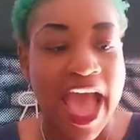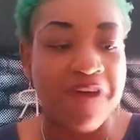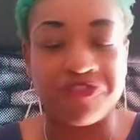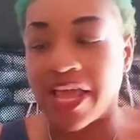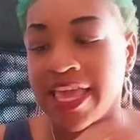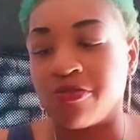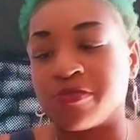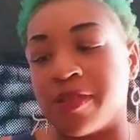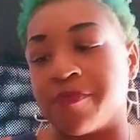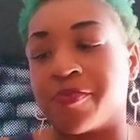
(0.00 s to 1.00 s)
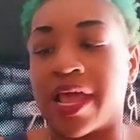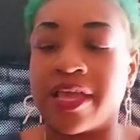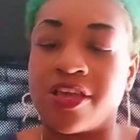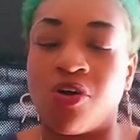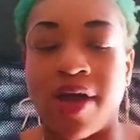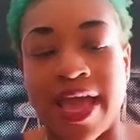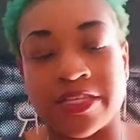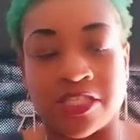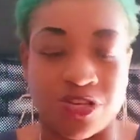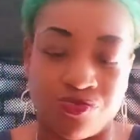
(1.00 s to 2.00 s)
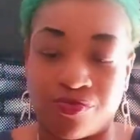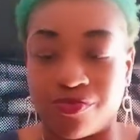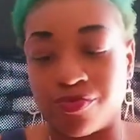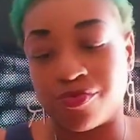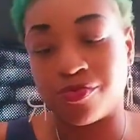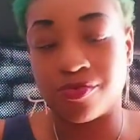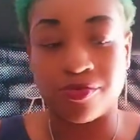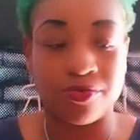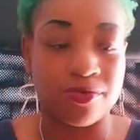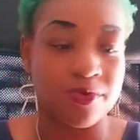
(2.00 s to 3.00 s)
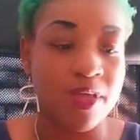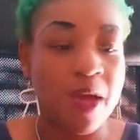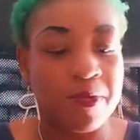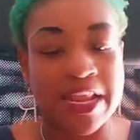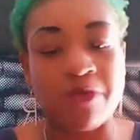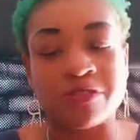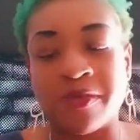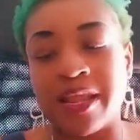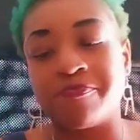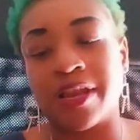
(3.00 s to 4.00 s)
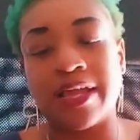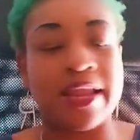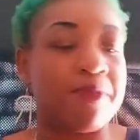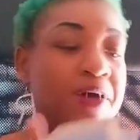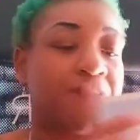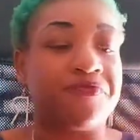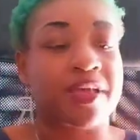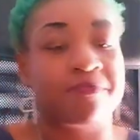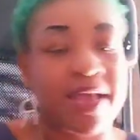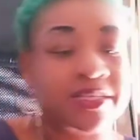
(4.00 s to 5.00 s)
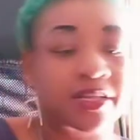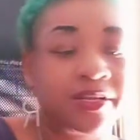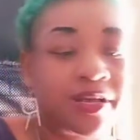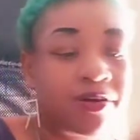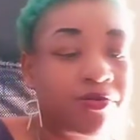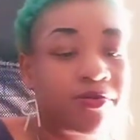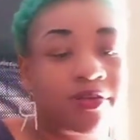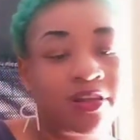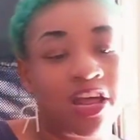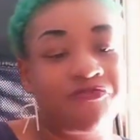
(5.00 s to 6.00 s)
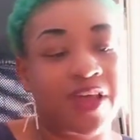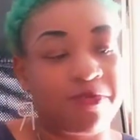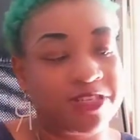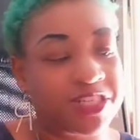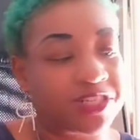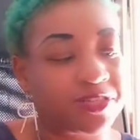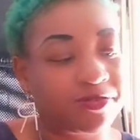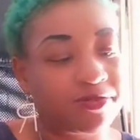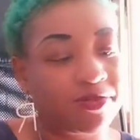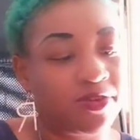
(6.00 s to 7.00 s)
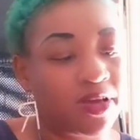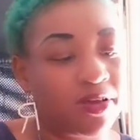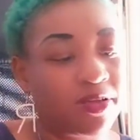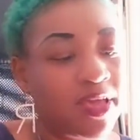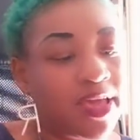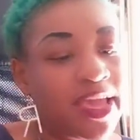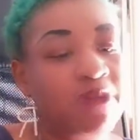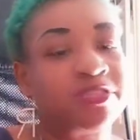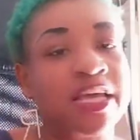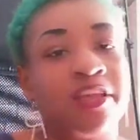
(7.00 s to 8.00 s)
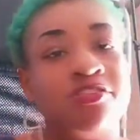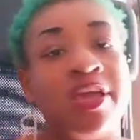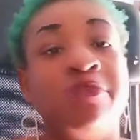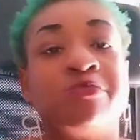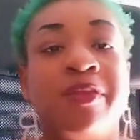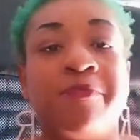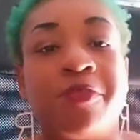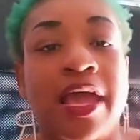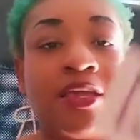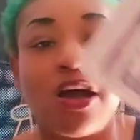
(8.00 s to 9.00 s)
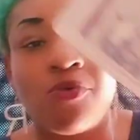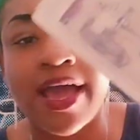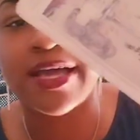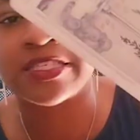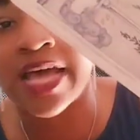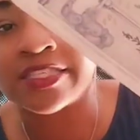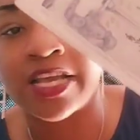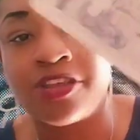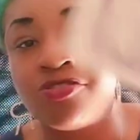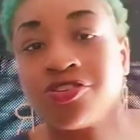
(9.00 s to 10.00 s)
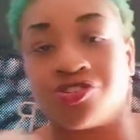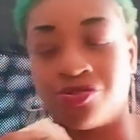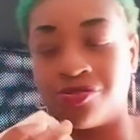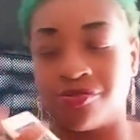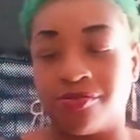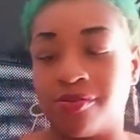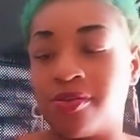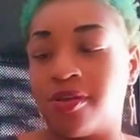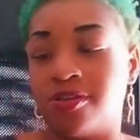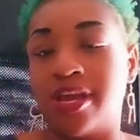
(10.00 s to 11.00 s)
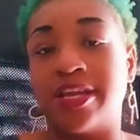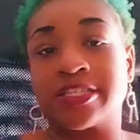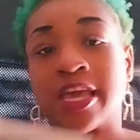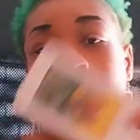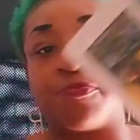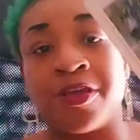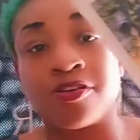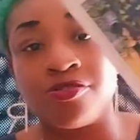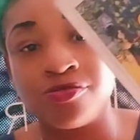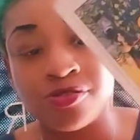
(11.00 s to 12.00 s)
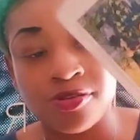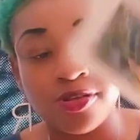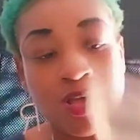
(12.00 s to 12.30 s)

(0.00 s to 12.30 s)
I feel like he was manipulating your ass too. But they was manipulating that motherfucking masculine though. Clarify that magician. Yeah. He was telling you, he was manipulating your ass, not telling you the truth. Yeah, this King of Pentacles.